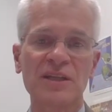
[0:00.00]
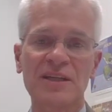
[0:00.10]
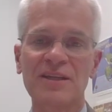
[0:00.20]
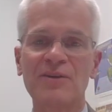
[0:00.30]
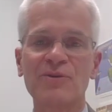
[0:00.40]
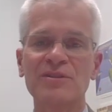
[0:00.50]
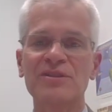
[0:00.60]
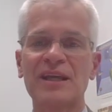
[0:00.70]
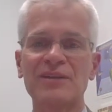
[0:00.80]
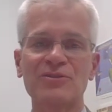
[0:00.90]
I can go into
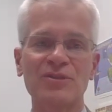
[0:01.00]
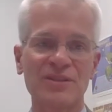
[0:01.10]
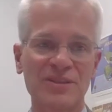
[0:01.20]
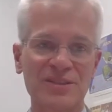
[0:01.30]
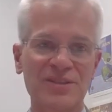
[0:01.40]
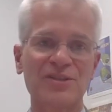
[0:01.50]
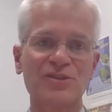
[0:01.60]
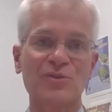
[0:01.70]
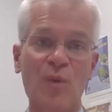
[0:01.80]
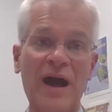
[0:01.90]
that during the
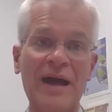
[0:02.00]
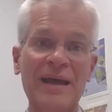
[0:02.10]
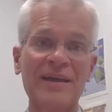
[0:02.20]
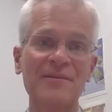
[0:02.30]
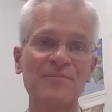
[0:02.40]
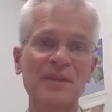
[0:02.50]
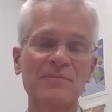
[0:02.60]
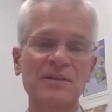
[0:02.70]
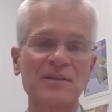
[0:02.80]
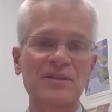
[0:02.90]
discussion why,
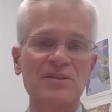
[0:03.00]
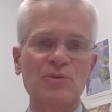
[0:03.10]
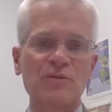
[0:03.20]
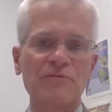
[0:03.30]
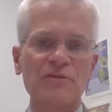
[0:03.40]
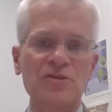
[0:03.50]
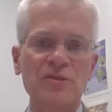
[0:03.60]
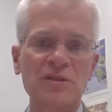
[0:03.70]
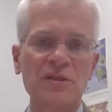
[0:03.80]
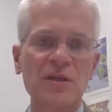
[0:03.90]
but it is more efficient.